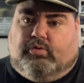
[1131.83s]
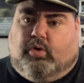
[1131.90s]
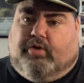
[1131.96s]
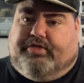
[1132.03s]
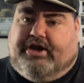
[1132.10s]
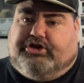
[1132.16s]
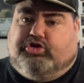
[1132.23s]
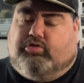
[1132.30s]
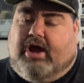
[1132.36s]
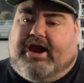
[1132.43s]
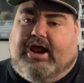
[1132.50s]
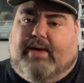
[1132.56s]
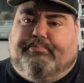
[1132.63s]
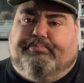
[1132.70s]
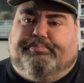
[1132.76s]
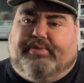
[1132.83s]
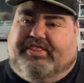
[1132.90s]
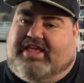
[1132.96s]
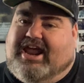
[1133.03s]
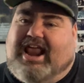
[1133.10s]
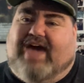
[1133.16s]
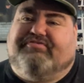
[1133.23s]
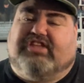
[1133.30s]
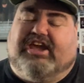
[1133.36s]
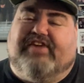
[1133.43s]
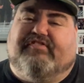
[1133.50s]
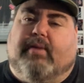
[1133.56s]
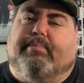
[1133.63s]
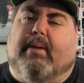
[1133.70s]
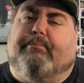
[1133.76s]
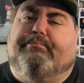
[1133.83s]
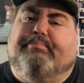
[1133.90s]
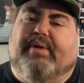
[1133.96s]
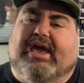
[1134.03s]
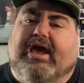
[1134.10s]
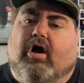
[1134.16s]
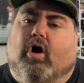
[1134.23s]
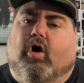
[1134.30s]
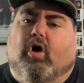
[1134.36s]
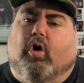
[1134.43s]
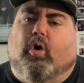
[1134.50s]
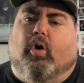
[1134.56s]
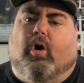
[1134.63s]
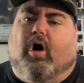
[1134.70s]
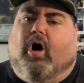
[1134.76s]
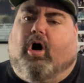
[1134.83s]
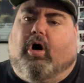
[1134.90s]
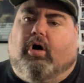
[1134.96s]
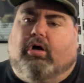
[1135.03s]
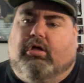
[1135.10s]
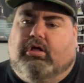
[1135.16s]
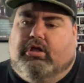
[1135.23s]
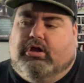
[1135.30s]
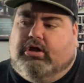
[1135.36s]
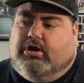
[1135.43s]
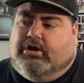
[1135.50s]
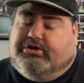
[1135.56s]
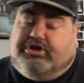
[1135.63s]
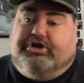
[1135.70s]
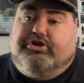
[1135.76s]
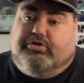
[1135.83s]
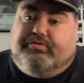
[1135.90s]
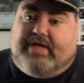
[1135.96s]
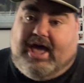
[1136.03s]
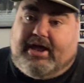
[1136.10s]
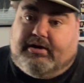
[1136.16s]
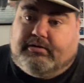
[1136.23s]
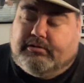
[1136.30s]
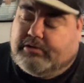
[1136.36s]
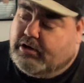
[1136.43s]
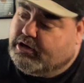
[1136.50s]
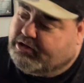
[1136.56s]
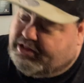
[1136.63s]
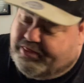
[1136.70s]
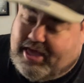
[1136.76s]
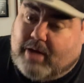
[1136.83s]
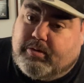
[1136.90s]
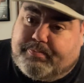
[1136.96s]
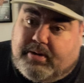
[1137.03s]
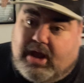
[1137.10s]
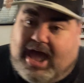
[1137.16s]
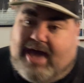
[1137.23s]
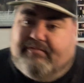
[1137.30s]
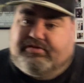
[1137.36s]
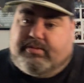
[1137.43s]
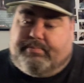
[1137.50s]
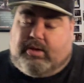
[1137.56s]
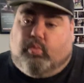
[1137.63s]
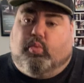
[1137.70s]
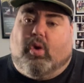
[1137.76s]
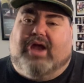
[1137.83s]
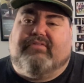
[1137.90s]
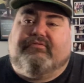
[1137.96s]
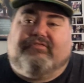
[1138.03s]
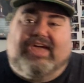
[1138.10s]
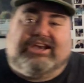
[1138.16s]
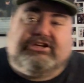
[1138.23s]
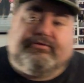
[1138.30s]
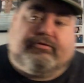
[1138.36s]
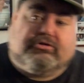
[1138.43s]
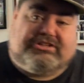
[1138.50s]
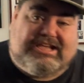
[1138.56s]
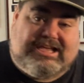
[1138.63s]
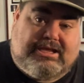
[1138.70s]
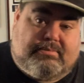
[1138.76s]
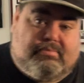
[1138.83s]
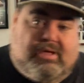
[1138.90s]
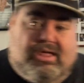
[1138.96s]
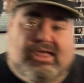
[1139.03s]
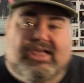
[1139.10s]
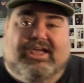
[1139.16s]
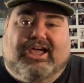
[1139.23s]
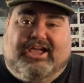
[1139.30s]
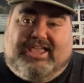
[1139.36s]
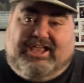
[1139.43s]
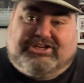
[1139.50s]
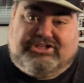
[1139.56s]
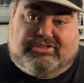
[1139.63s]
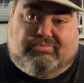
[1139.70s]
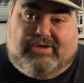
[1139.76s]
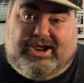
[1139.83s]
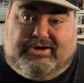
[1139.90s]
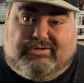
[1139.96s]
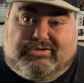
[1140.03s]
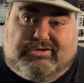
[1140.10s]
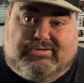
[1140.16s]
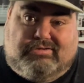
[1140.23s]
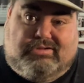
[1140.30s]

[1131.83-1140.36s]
Or they trade up, but they'd have to give up a big old haul to do that. So that would have to be one vengeful team against the Raiders.